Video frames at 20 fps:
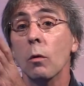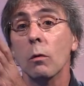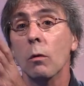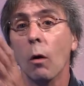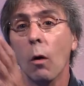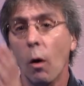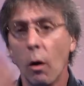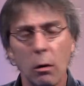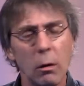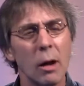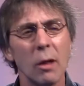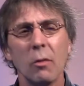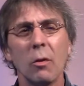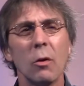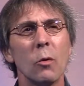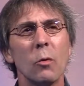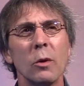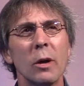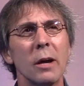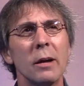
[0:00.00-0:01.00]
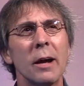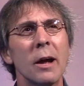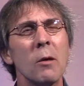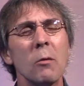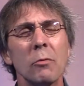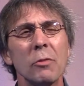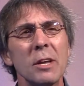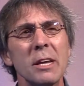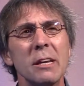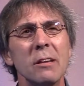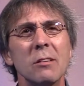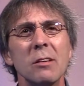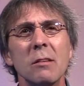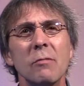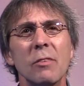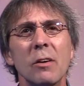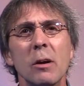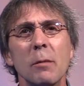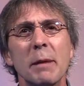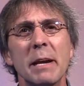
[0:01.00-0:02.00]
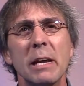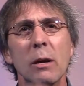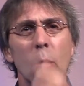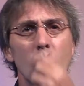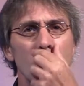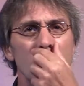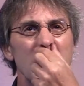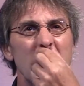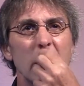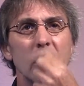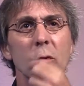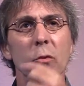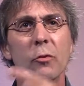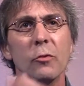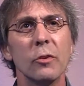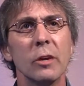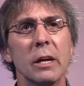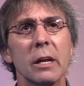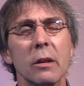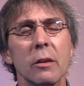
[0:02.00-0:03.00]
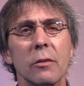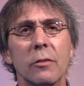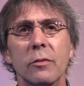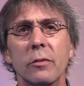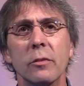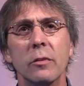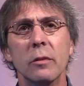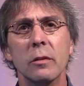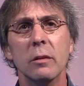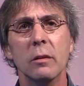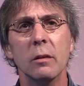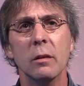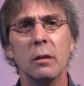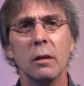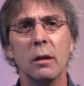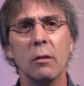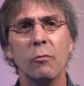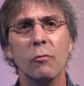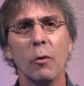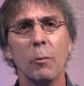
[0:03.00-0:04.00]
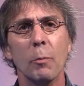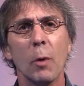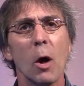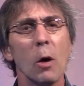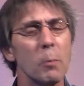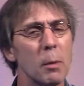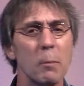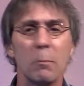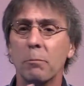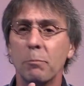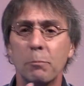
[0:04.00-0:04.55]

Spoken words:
or although I don't think you see very many Orientals in in football, but